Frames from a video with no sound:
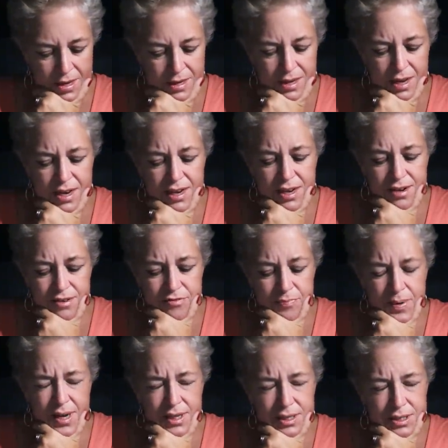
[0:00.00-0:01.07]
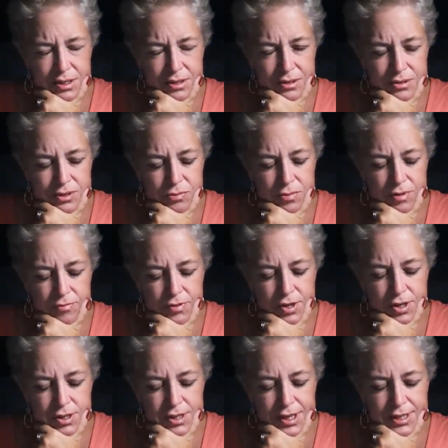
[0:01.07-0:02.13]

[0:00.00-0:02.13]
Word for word: Knight of Pentacles reversed.